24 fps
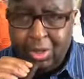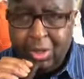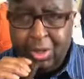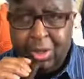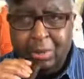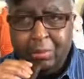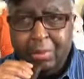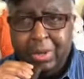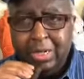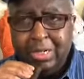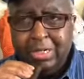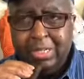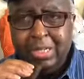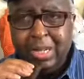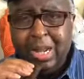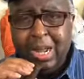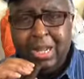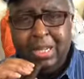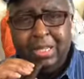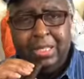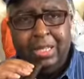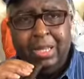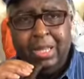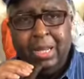But it's not
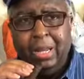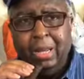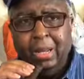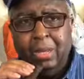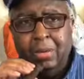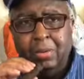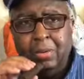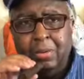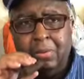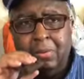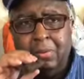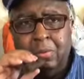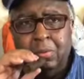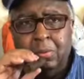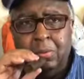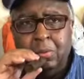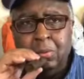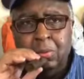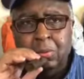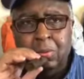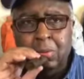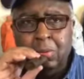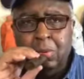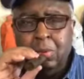a
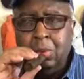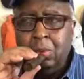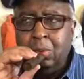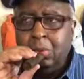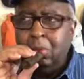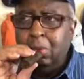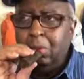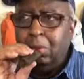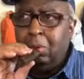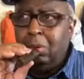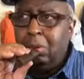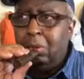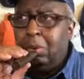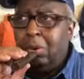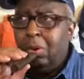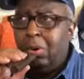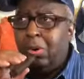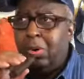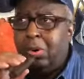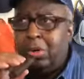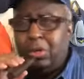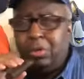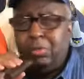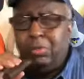
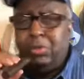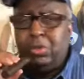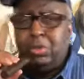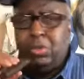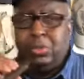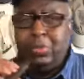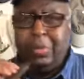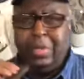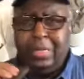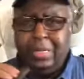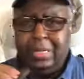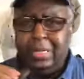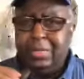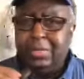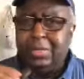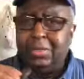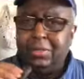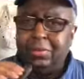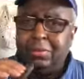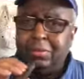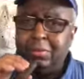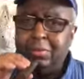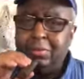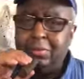horrible sweetness.
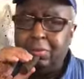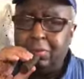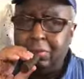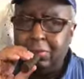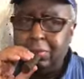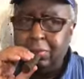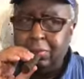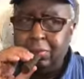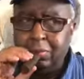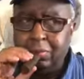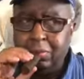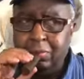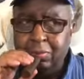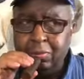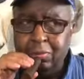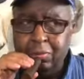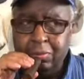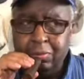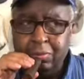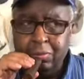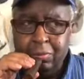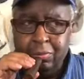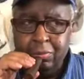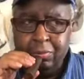
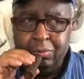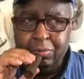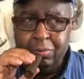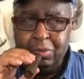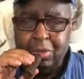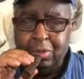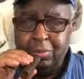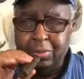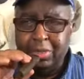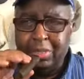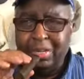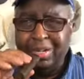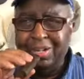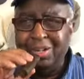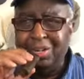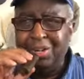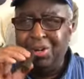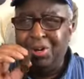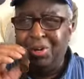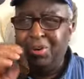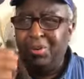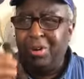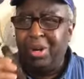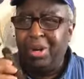It's almost like a
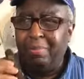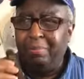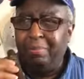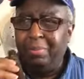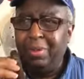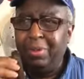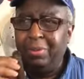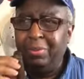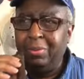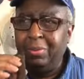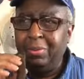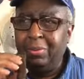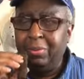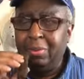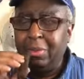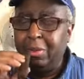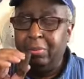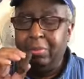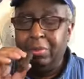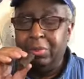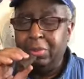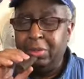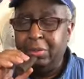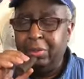grape.
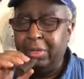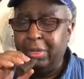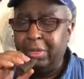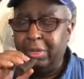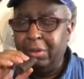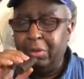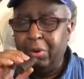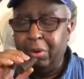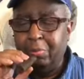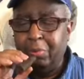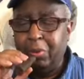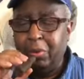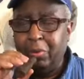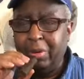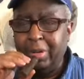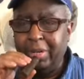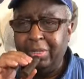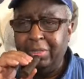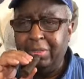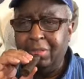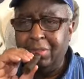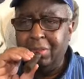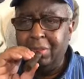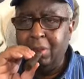I'm sorry, not a grape, a
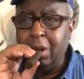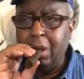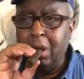raisin.